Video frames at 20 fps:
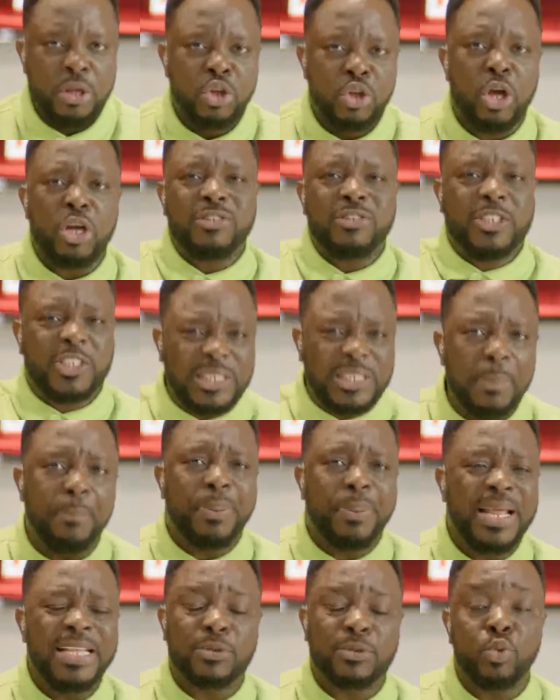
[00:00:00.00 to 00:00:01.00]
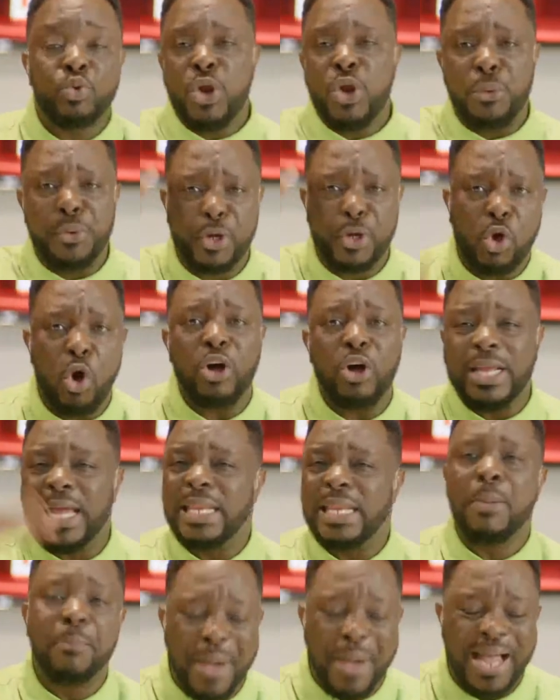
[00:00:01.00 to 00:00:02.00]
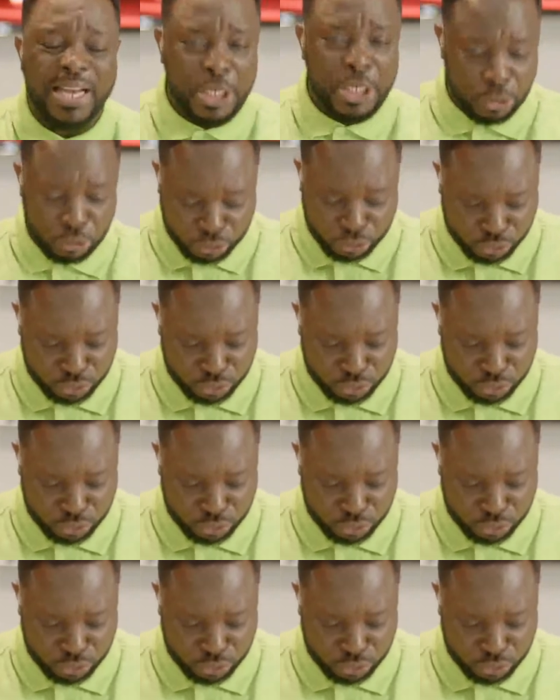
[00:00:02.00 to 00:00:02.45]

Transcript: Your siblings will not record any bad news.